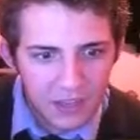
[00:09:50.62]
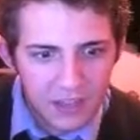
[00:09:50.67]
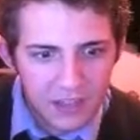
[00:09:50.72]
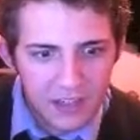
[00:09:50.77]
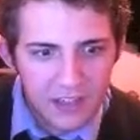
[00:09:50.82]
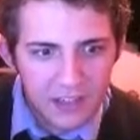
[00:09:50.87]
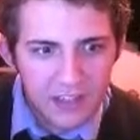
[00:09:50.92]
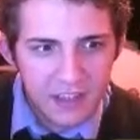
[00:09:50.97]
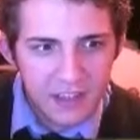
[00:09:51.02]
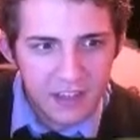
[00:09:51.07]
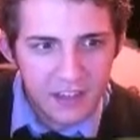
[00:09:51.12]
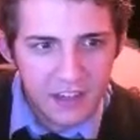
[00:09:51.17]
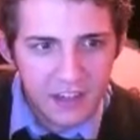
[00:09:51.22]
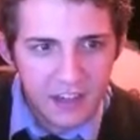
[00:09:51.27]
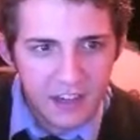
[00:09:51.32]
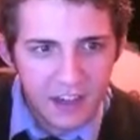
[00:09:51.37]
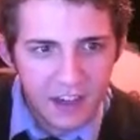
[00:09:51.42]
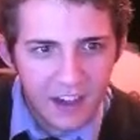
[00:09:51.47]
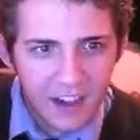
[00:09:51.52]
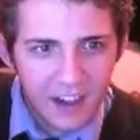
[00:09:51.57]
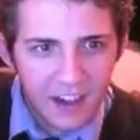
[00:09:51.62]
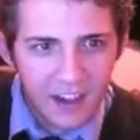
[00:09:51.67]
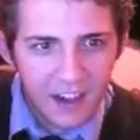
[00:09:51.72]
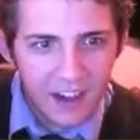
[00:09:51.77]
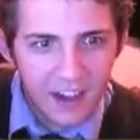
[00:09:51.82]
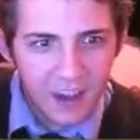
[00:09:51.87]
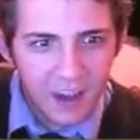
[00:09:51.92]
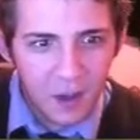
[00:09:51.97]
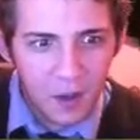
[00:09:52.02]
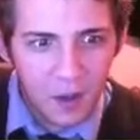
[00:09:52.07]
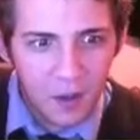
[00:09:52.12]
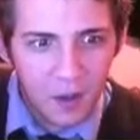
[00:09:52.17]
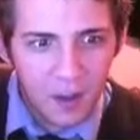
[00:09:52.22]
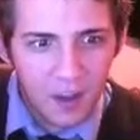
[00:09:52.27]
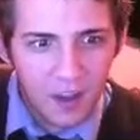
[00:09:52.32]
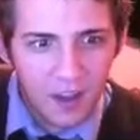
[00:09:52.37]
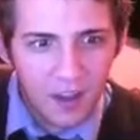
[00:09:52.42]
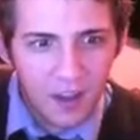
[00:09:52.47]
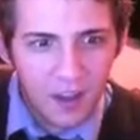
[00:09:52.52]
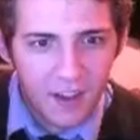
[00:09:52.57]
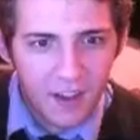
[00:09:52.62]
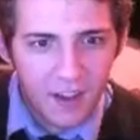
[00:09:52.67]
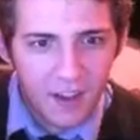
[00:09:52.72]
Nothing is said.